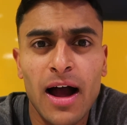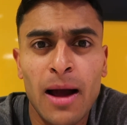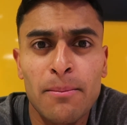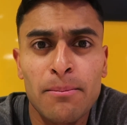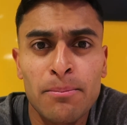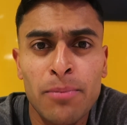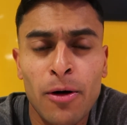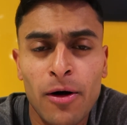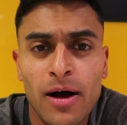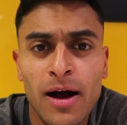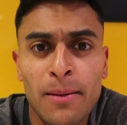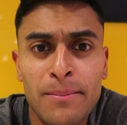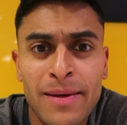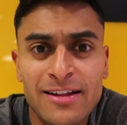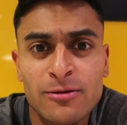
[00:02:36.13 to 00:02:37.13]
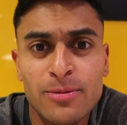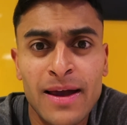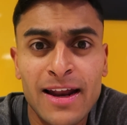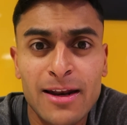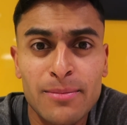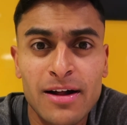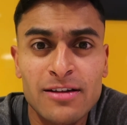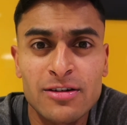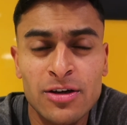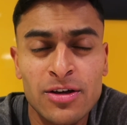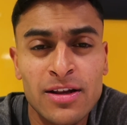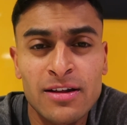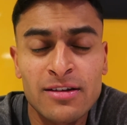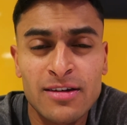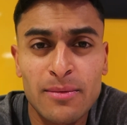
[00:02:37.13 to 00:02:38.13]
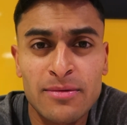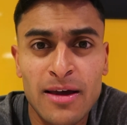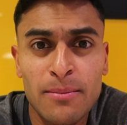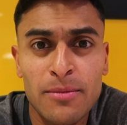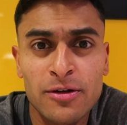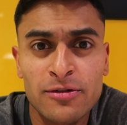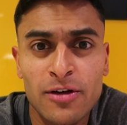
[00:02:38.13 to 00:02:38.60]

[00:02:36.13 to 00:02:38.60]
I'm meant to be heading back to uni in September.